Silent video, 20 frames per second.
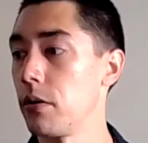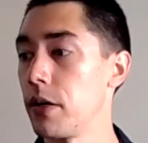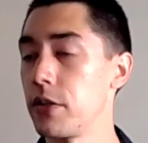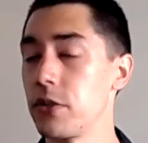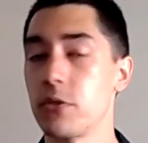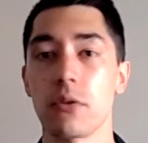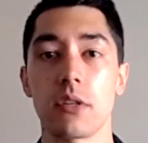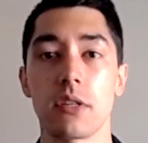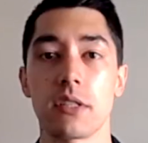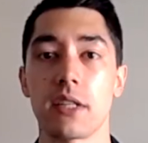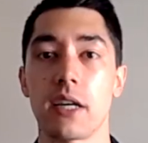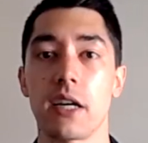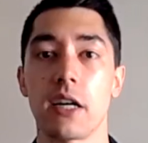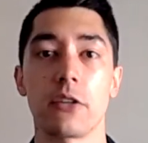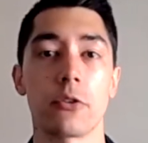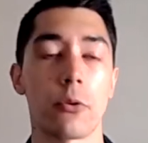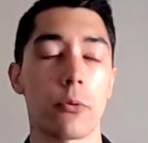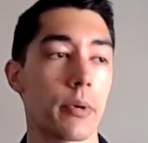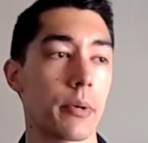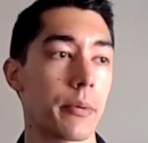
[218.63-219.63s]
And to this day, I
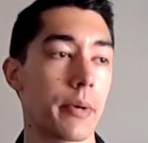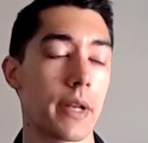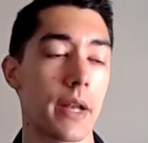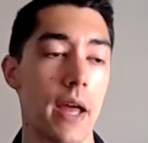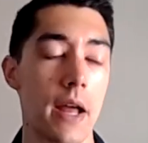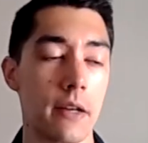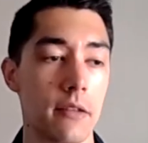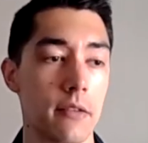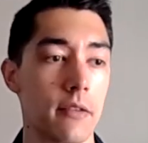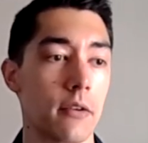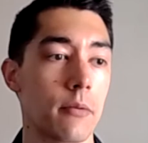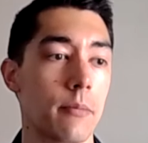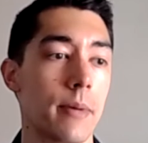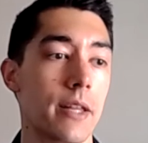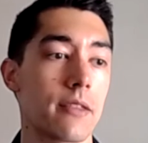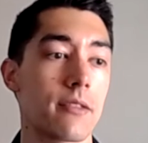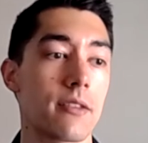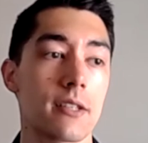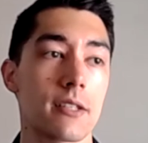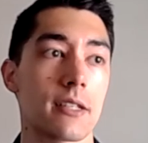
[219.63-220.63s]
don't regret anything
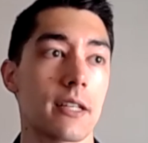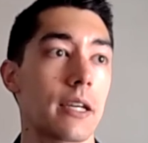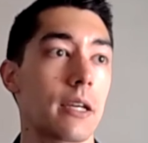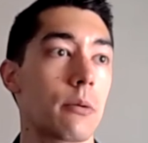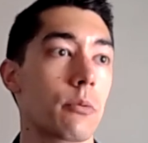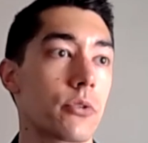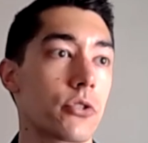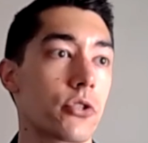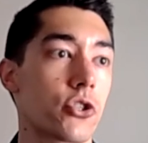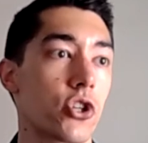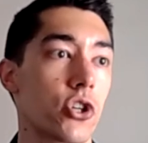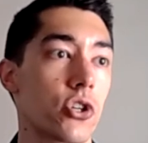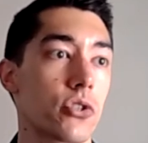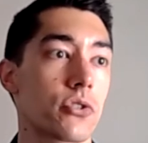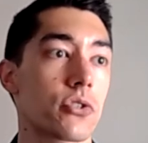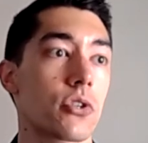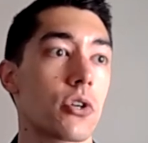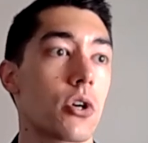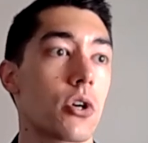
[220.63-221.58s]
about this. Like, it was just,